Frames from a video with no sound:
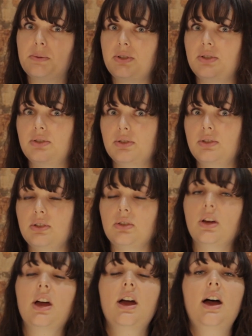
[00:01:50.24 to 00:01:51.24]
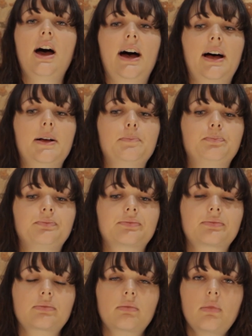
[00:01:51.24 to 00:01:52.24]
what you should do,
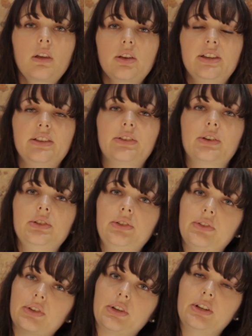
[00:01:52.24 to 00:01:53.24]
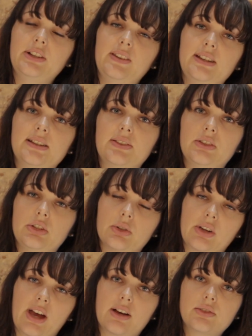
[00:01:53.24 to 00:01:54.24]
you need to go into security settings in your
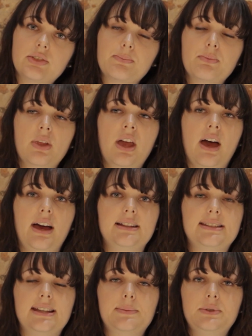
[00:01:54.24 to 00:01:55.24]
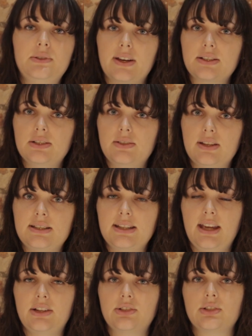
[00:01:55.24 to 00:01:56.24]
account and set up two-factor
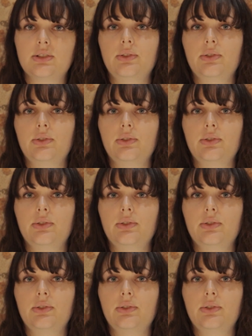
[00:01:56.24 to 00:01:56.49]
authentication.